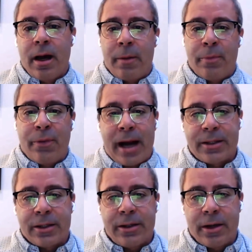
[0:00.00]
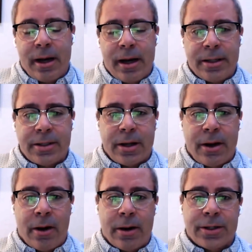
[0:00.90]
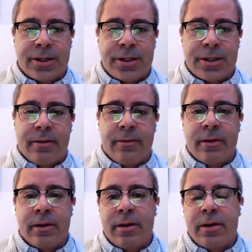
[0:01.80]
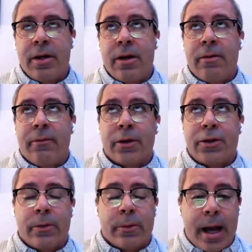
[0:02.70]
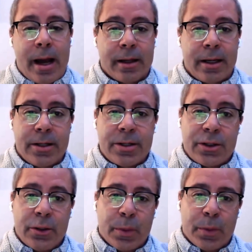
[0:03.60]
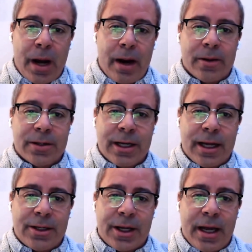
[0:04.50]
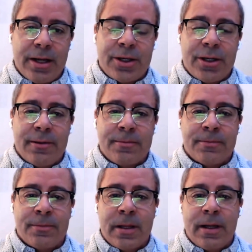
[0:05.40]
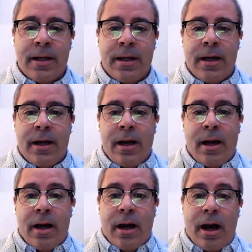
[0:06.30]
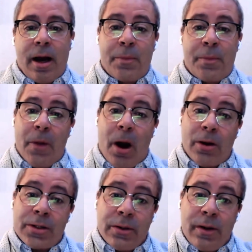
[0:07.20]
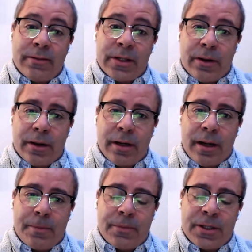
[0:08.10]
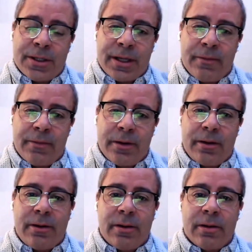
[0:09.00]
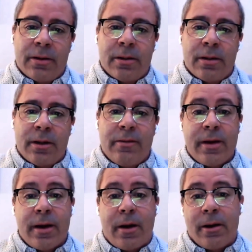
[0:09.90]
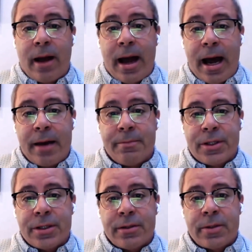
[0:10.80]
a practical guide to harnessing virtual reality superpowers in education. Uh, Also, I've started up several VR labs.